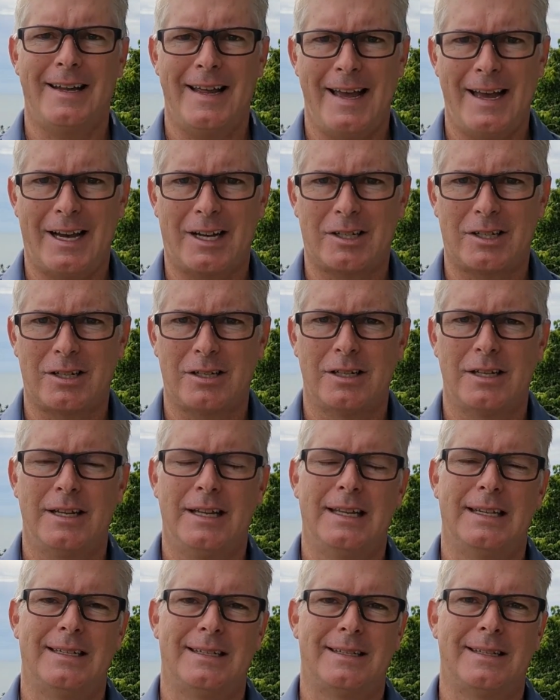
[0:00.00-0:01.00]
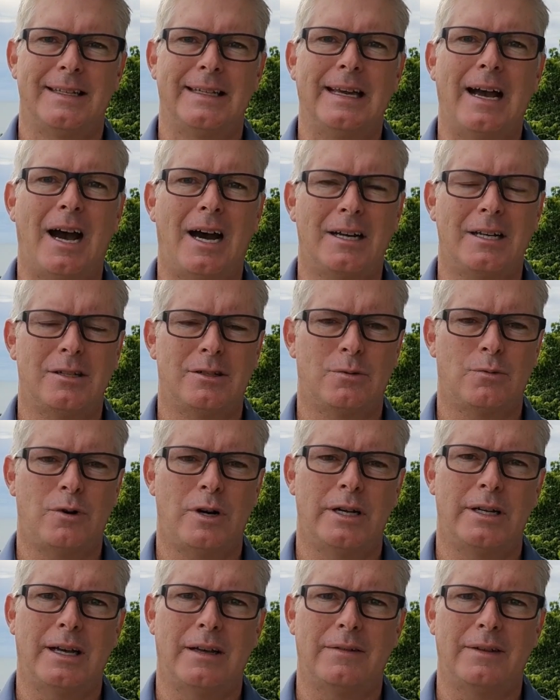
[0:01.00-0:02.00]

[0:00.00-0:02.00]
.x is the hottest one.